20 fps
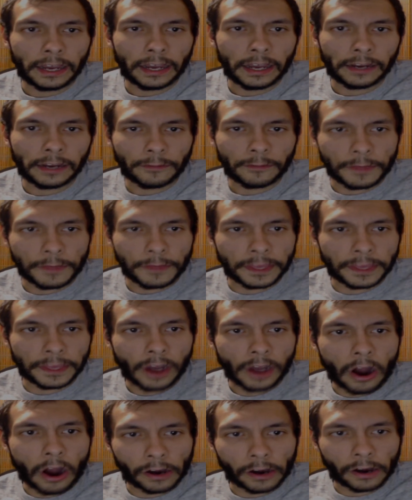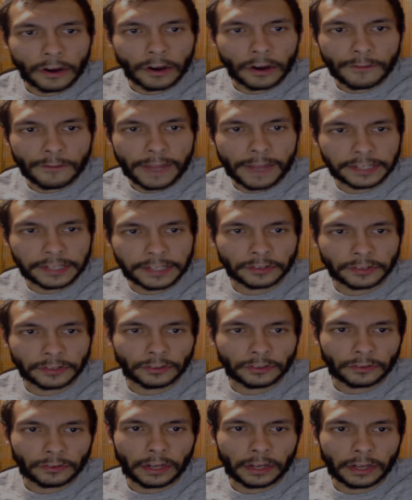within our own
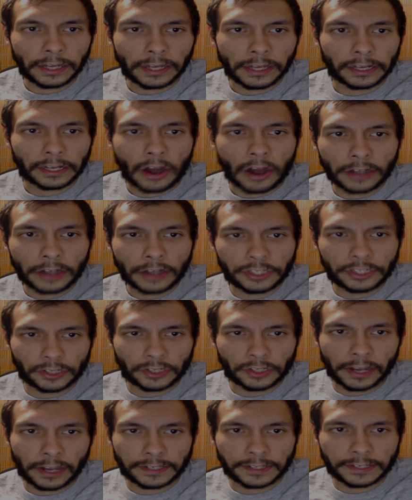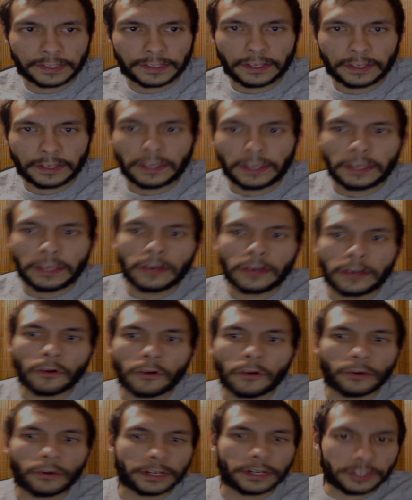mental constructs
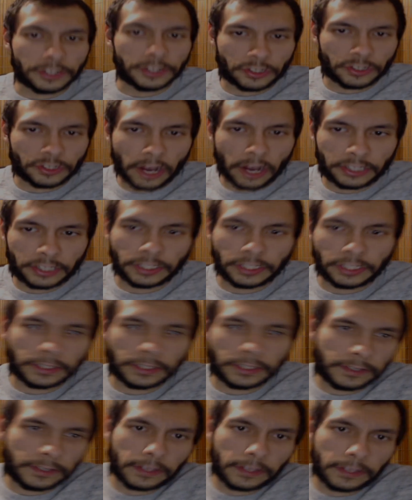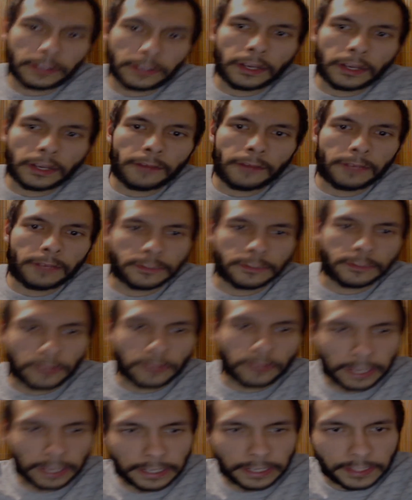or construction, as we'll
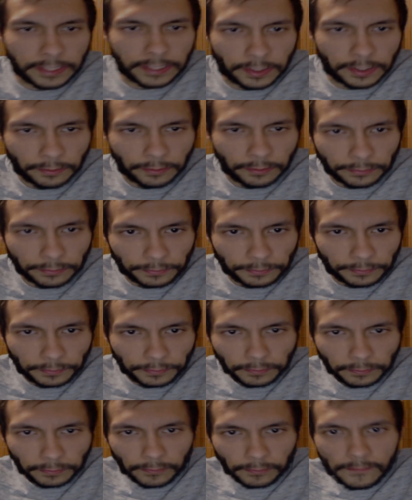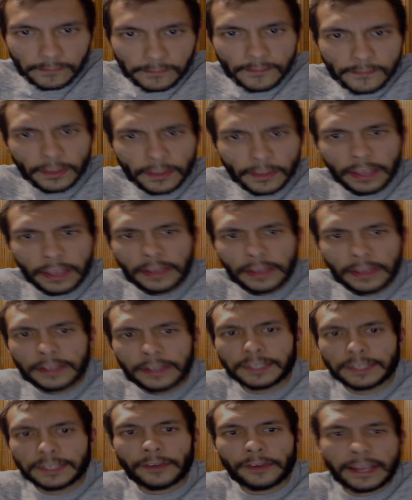get into.
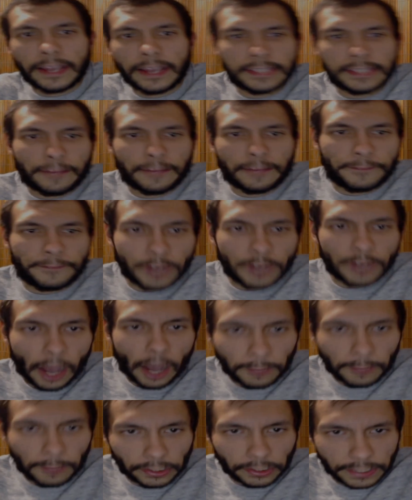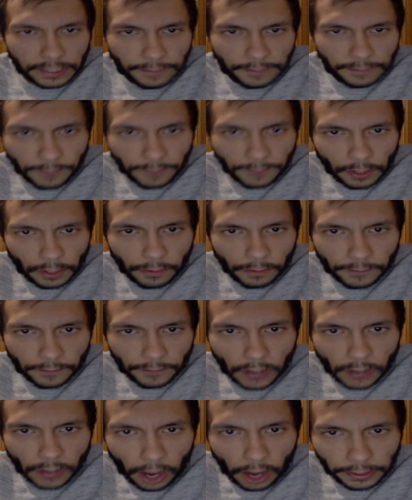So he has that phenomenalist view of
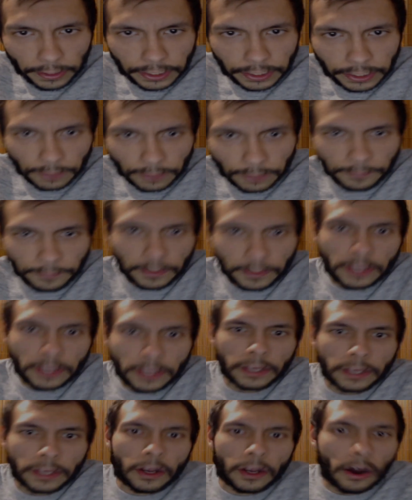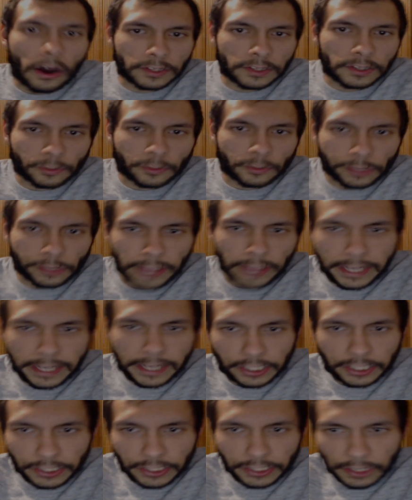knowledge of causal
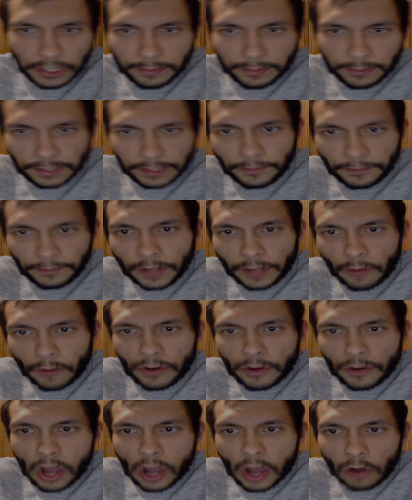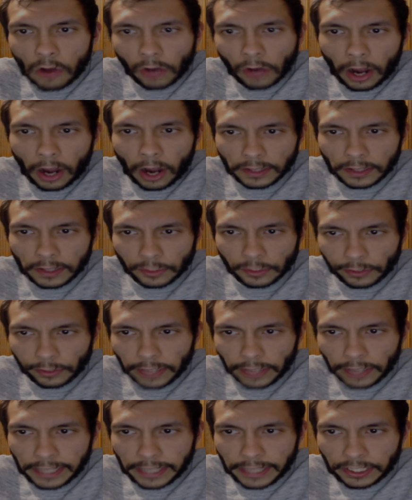relationships. If you don't know causal
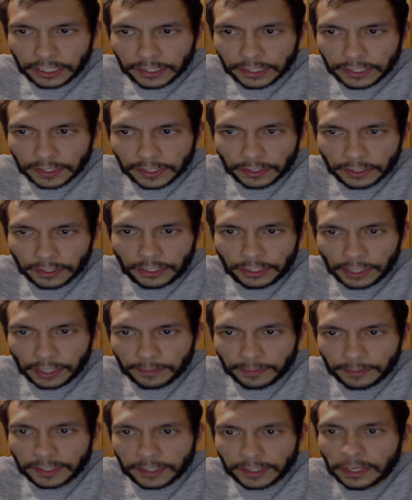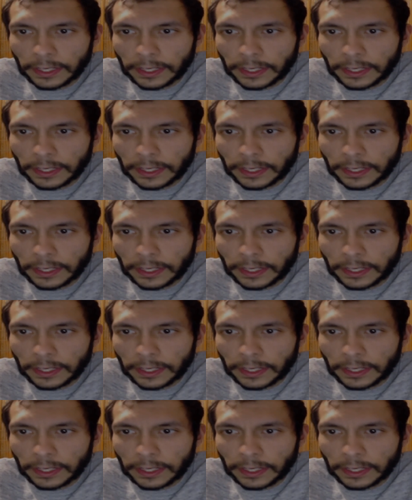relationships,